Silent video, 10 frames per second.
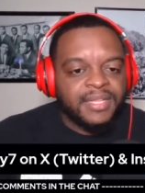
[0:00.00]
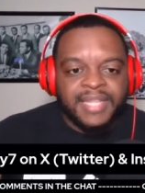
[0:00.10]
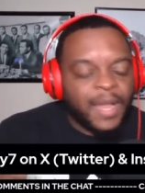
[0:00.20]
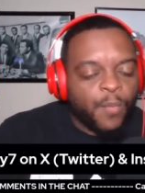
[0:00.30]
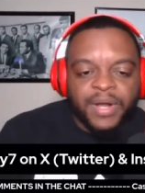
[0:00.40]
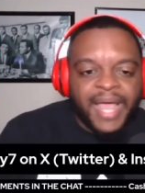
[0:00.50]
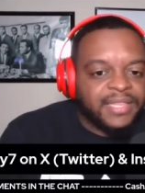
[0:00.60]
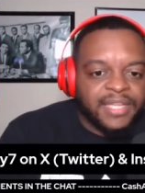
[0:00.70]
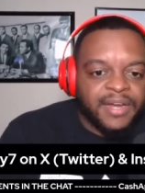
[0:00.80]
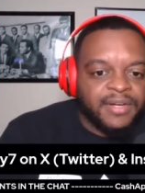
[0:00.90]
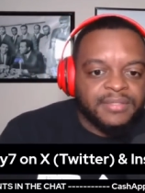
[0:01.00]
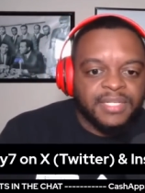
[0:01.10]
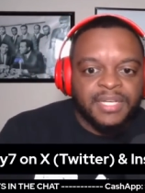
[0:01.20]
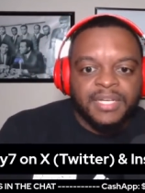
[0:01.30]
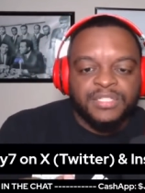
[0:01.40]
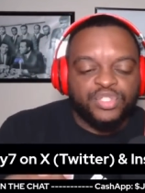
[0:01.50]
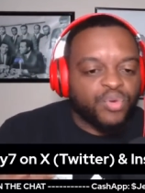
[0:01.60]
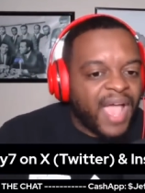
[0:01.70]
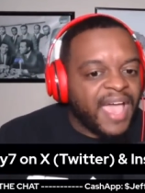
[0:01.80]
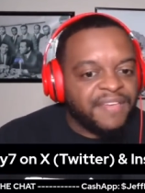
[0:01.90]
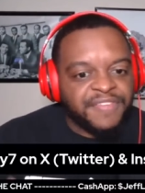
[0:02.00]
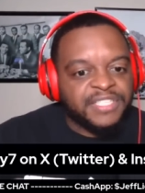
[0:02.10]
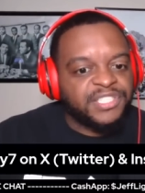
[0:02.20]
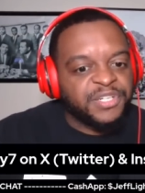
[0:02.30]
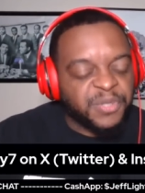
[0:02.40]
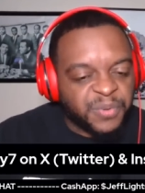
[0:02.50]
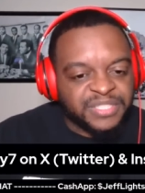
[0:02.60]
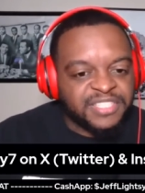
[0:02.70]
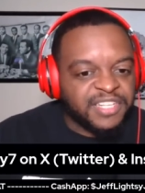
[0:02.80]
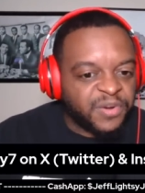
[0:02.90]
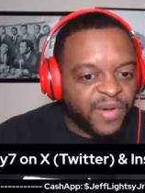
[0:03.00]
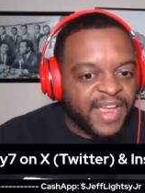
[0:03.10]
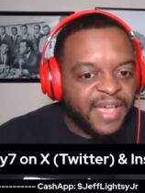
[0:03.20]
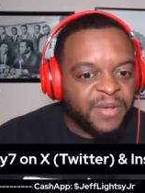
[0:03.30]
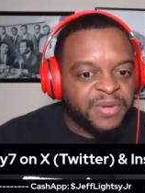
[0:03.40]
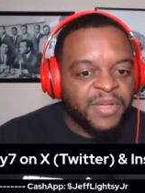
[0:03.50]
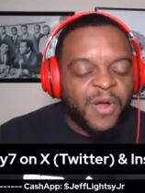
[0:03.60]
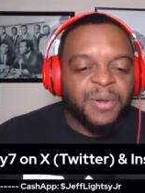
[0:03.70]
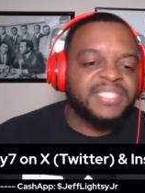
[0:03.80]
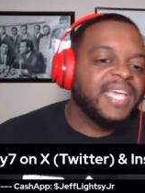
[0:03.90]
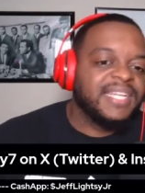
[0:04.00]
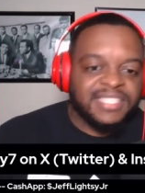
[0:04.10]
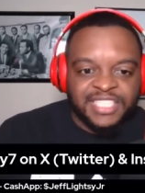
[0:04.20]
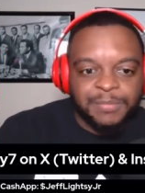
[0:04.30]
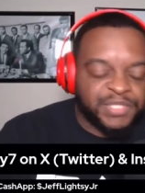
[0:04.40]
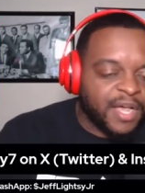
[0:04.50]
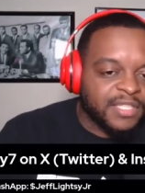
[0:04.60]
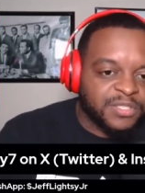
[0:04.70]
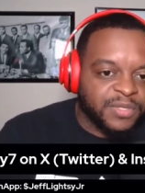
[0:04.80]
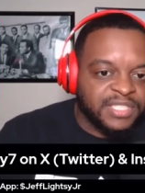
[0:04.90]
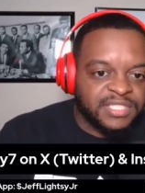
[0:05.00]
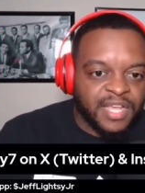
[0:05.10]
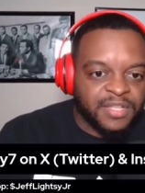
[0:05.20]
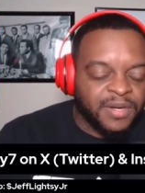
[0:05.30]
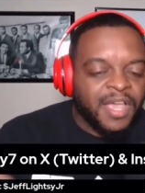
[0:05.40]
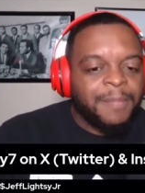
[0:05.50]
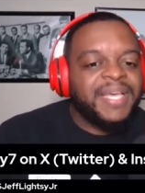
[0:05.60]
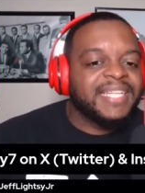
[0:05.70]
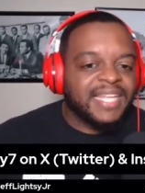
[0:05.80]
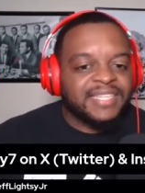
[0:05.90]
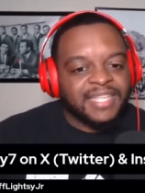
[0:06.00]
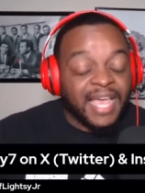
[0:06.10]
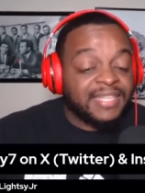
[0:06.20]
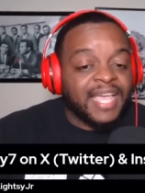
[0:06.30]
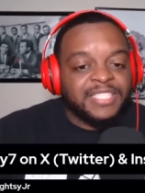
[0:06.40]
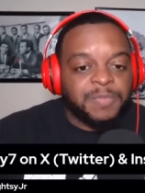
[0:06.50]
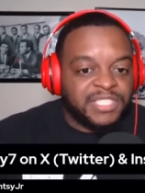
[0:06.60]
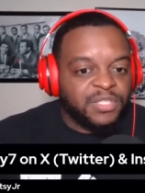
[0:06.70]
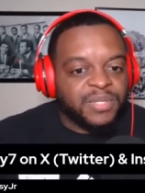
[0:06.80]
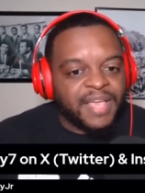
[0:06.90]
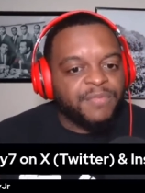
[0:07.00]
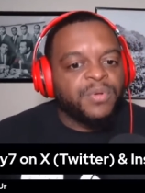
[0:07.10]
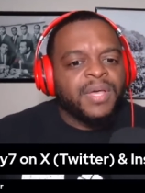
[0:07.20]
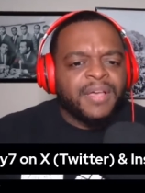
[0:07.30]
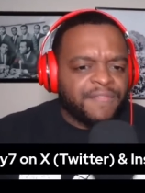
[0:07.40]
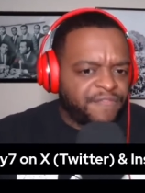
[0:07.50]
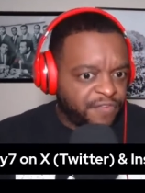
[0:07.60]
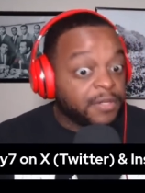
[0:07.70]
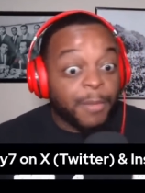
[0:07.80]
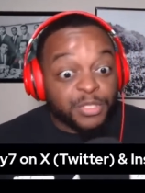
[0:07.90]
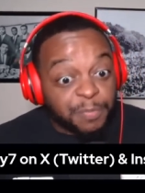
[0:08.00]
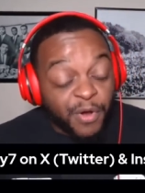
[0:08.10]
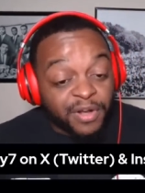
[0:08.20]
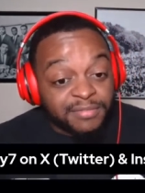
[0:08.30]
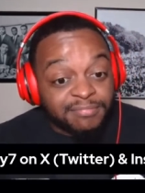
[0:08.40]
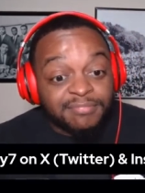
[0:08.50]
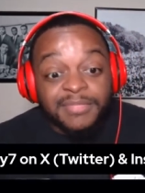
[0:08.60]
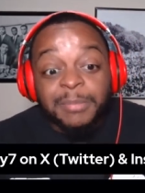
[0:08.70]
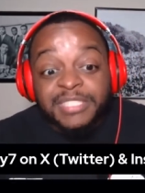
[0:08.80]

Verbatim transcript: They weren't out there driving Shedeur into the ground or taking cheap shots on each other because at the at the HBCU level, for the most part, let me